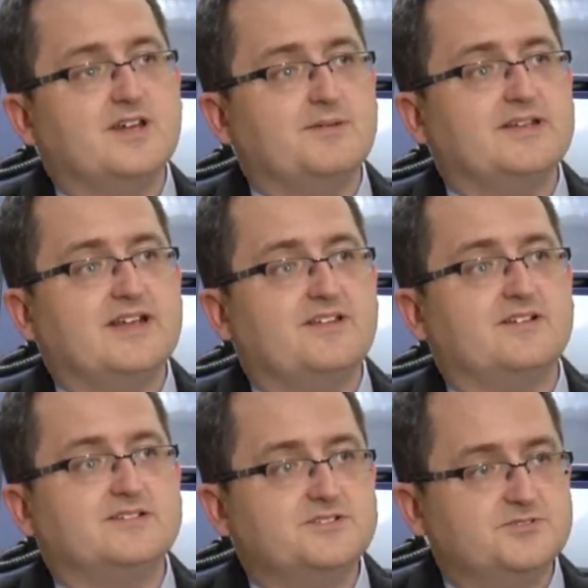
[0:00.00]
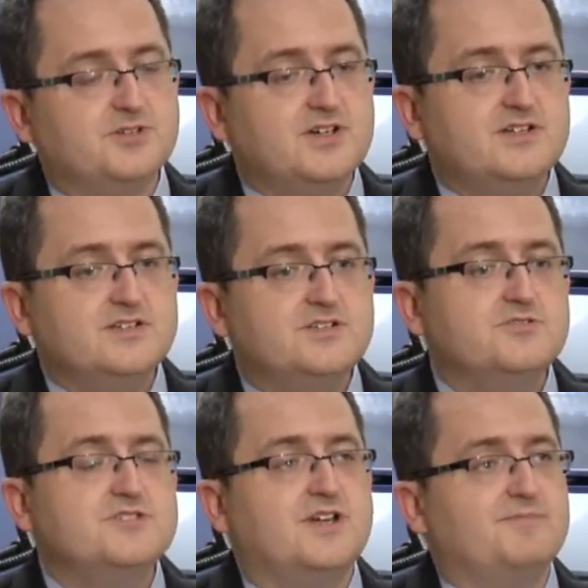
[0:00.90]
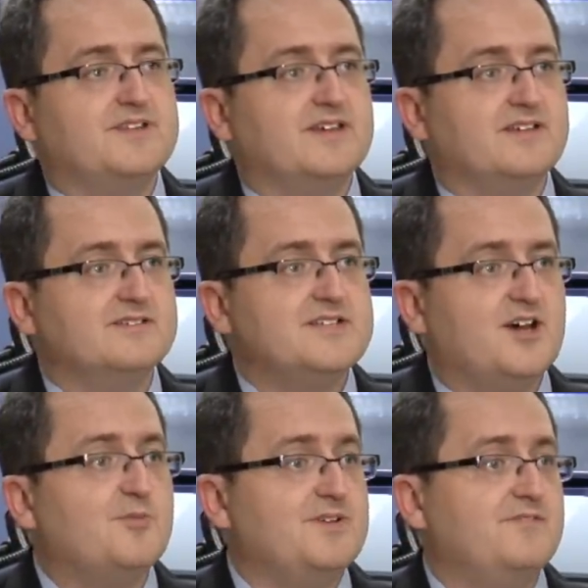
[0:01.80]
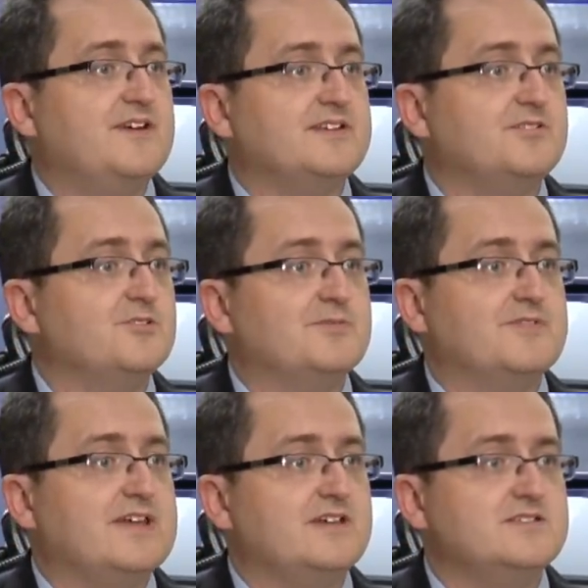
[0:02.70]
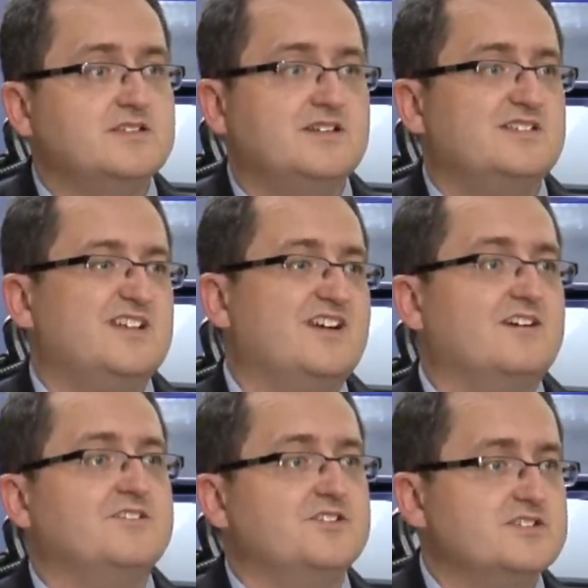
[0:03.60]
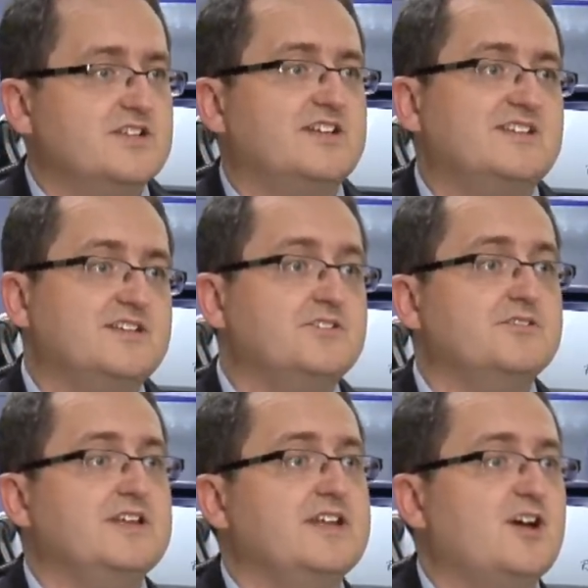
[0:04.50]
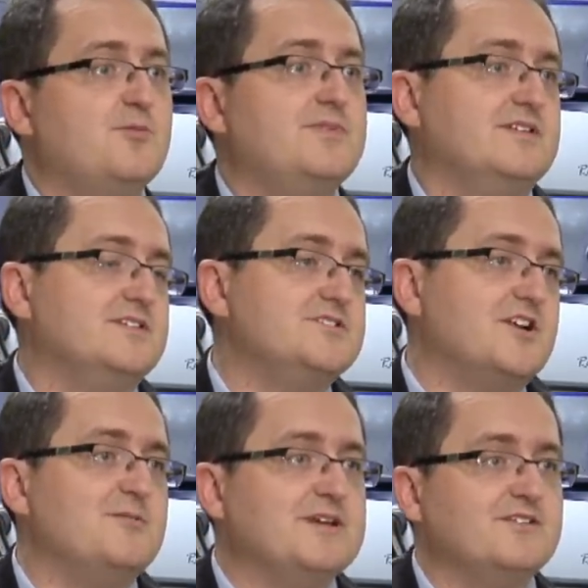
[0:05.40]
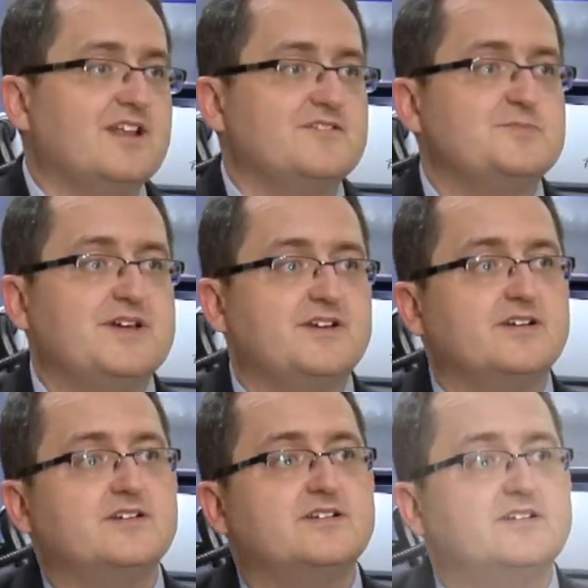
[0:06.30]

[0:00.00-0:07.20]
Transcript: coming together to do something to help an affected group of kids that are understudied, that do need help, and to try to make their lives better.